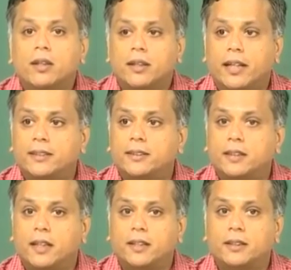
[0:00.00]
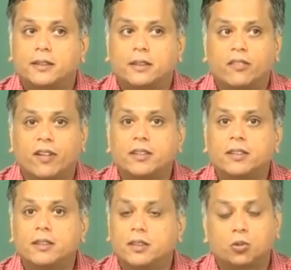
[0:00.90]
as
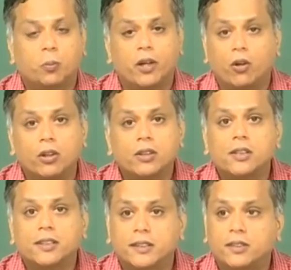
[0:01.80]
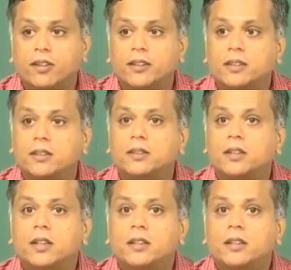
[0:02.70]
devices, spray nozzles as devices